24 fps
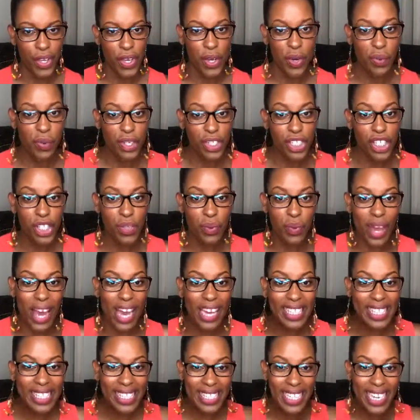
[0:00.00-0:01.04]
which is why
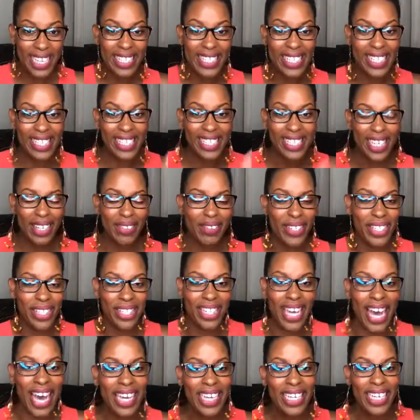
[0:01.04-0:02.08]
sex itself is
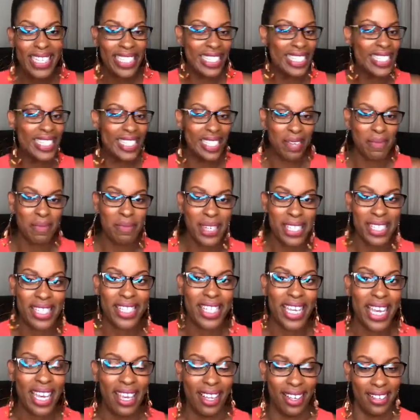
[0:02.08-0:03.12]
not
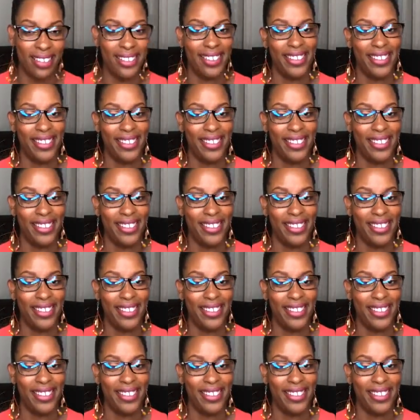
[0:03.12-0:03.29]
intimacy.